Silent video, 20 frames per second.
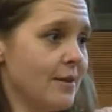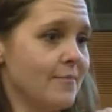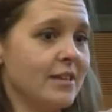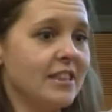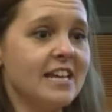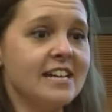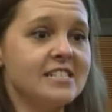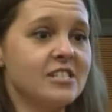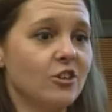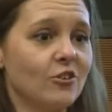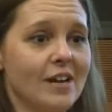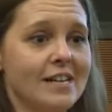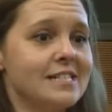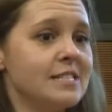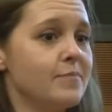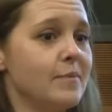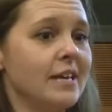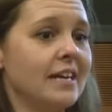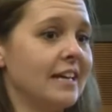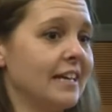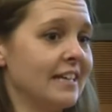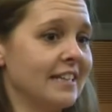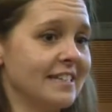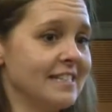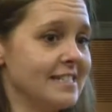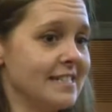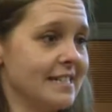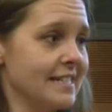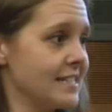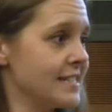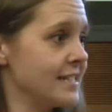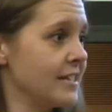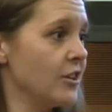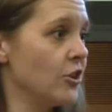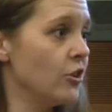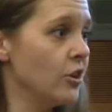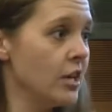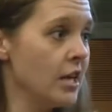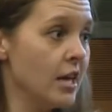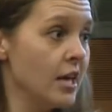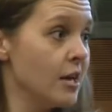I mean, that's a great speaking and listening skill,